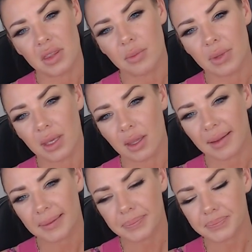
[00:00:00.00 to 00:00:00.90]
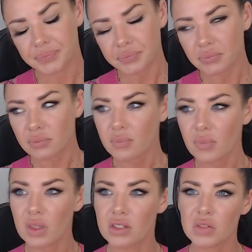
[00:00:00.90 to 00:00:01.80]
the beginning, okay.
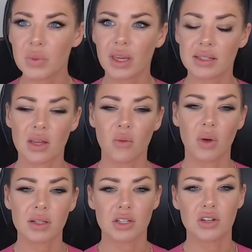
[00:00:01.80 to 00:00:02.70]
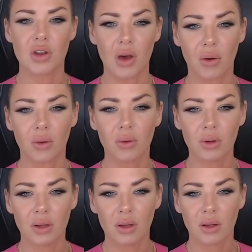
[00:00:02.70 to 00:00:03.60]
just because they want to
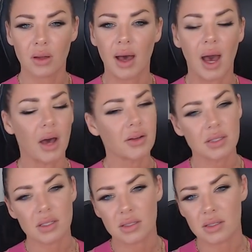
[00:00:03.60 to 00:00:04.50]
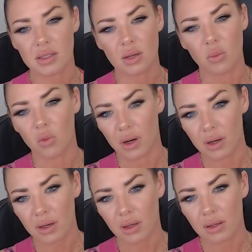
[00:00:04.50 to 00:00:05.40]
know how does a system
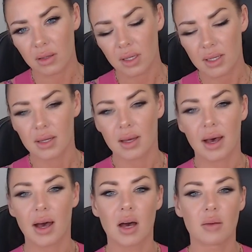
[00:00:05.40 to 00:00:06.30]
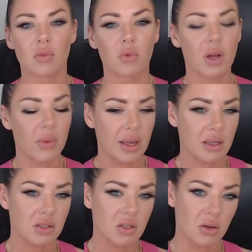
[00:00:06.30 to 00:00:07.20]
work, um, what do I
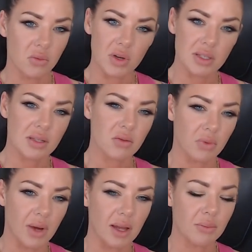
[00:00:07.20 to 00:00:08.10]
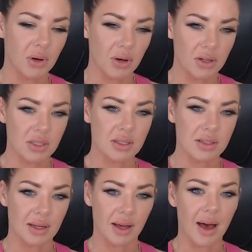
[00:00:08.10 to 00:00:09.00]
need to do, and what's the right person
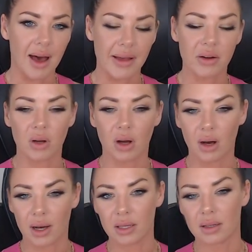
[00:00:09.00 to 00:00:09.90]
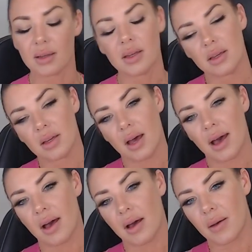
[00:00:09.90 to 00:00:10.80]
to hire on.
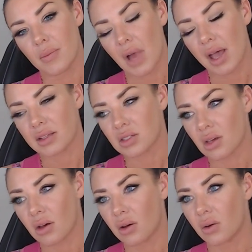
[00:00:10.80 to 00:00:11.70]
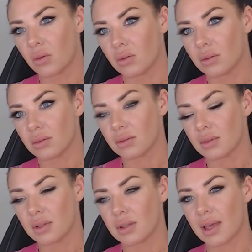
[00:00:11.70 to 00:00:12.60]
Um, and so
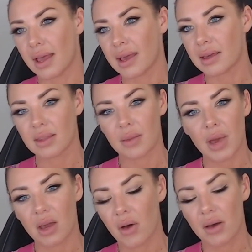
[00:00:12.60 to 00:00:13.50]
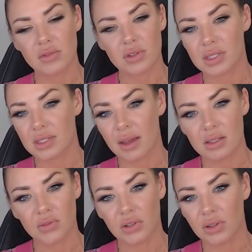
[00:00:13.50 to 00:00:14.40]
they they might go out and do the
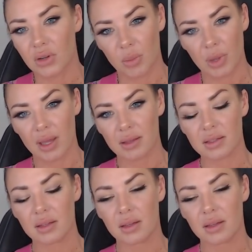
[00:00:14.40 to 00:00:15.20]
sales for a little bit